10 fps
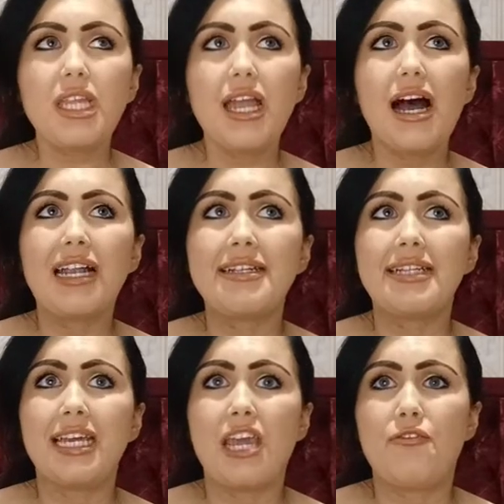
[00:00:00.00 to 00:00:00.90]
And
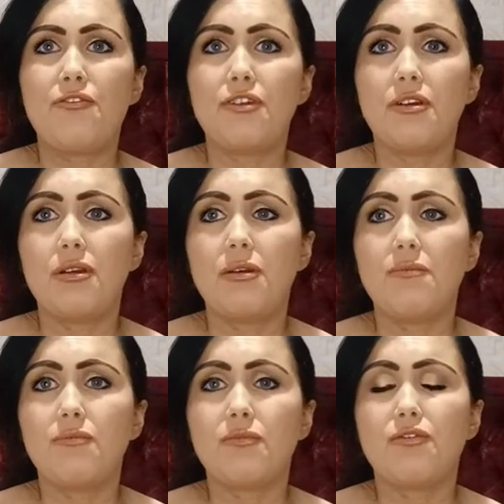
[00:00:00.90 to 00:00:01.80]
if you
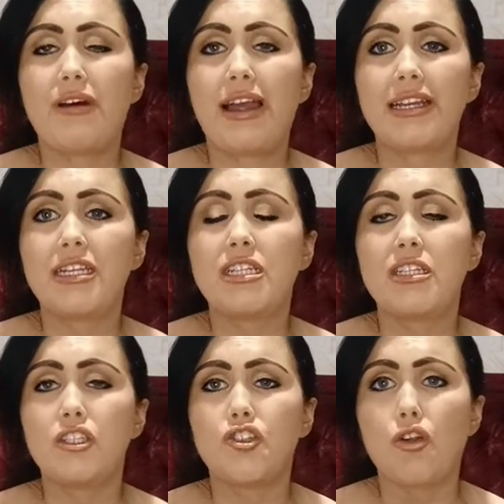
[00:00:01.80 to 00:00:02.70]
find
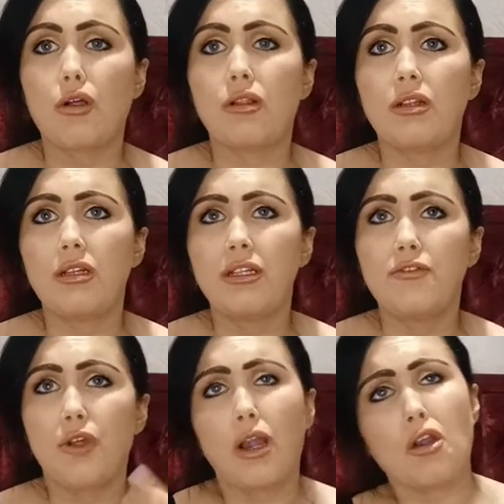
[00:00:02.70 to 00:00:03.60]
you struggle, if you've
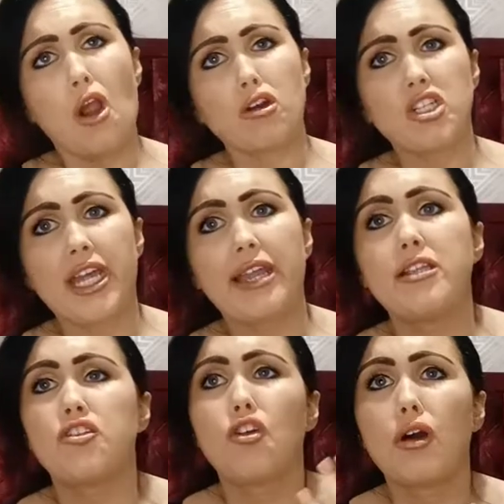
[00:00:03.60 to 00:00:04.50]
got darker skin, you
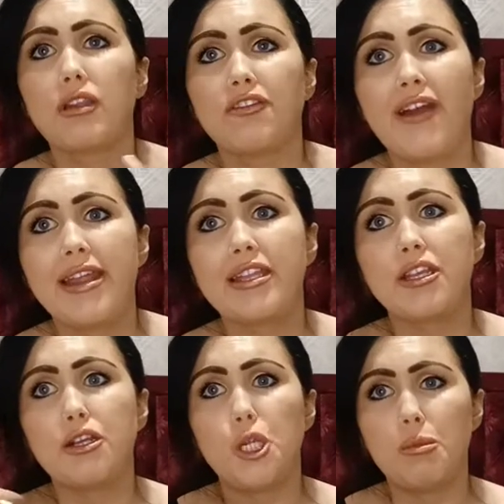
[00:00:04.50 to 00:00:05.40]
struggle to find a
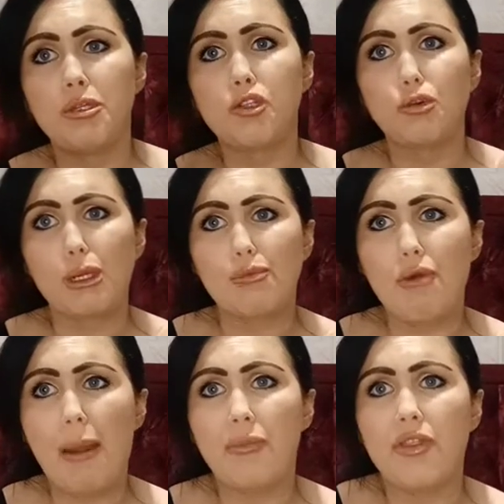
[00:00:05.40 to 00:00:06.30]
luminous glow
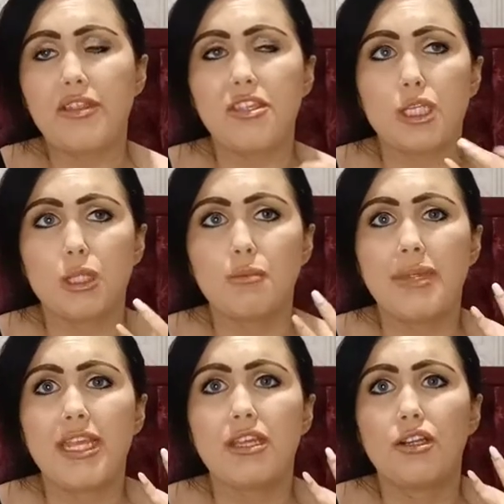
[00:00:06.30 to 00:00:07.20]
primer that doesn't
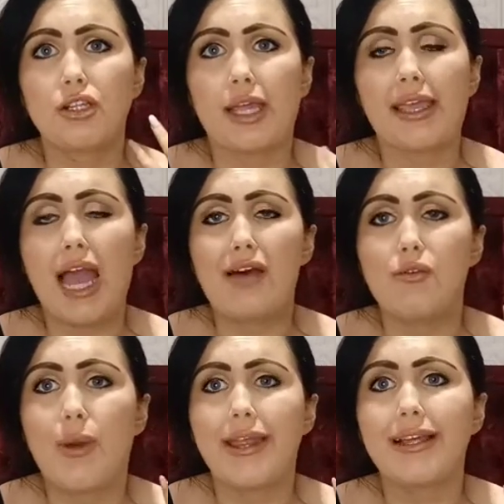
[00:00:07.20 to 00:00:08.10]
make you look like you have a
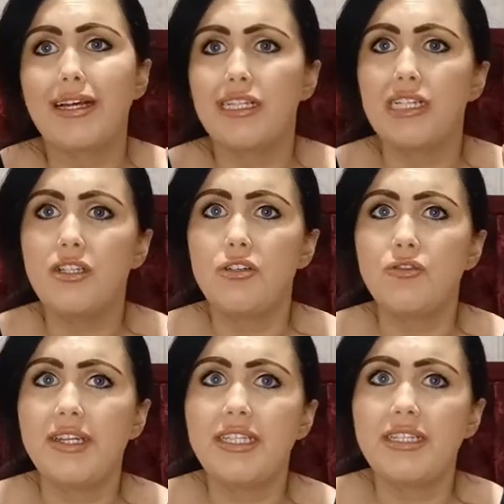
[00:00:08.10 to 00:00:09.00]
white cast in your
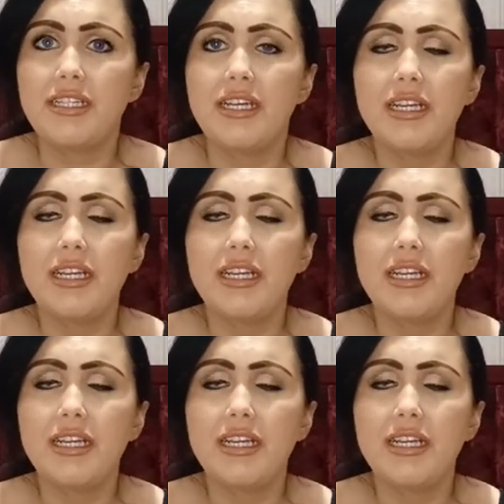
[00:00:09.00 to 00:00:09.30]
face,